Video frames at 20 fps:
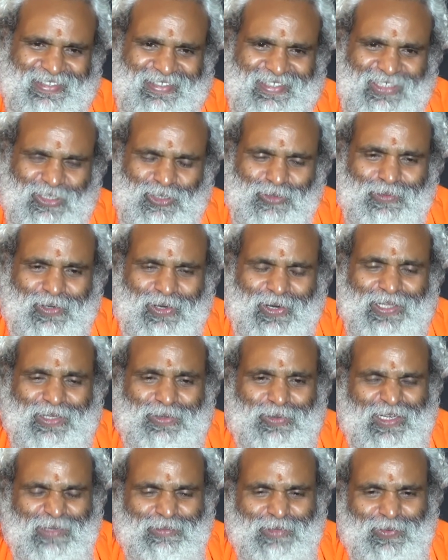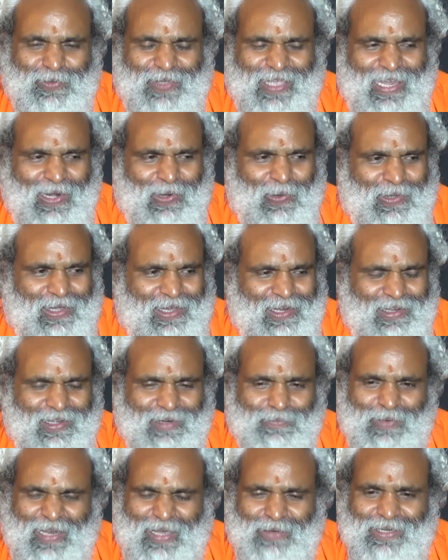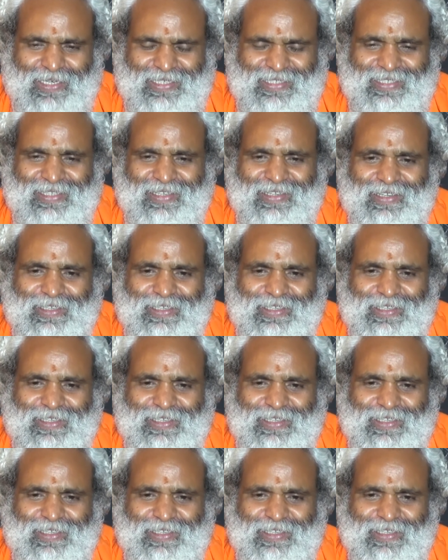Tomorrow you remove yellow color flowers,